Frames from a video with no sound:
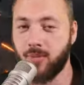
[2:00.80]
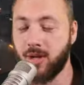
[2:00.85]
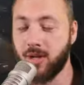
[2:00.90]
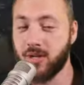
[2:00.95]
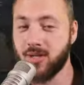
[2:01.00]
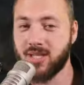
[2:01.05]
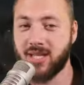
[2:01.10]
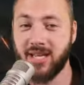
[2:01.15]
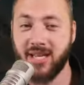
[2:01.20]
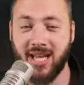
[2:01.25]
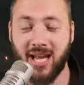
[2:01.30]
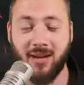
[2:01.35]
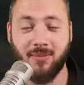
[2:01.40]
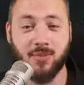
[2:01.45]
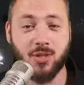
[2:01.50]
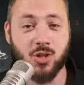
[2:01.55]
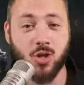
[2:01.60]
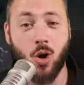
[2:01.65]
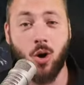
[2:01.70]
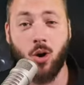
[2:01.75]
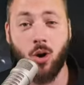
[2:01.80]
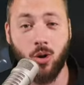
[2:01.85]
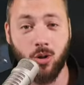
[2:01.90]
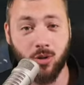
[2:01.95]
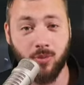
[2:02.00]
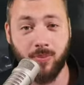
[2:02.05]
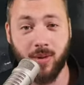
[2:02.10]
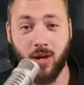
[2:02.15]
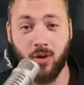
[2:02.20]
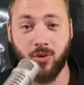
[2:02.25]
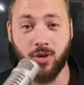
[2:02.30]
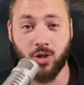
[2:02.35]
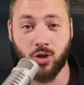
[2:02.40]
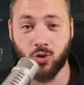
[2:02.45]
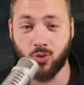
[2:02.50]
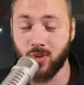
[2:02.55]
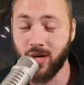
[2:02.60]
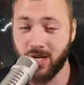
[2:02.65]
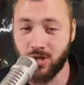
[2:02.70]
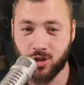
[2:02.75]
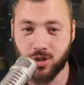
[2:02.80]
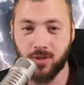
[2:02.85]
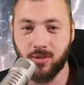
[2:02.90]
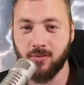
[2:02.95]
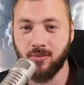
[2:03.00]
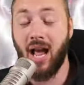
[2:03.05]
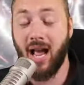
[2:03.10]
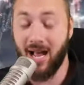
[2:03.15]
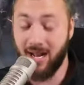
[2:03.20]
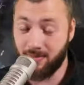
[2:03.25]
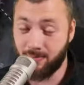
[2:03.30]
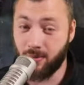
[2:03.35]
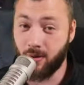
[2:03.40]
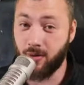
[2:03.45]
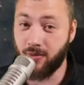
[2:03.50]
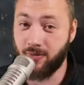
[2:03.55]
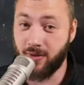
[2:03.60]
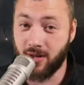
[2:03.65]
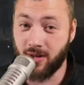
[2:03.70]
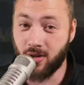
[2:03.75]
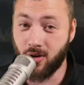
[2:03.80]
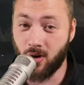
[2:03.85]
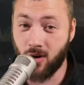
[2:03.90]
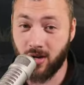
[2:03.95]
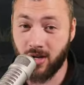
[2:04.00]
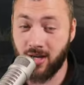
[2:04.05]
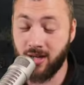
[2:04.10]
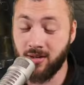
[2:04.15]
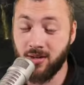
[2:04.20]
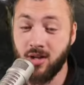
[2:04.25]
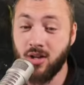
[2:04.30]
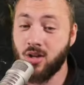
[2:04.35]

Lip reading: because the game is all about aggression and perfect guarding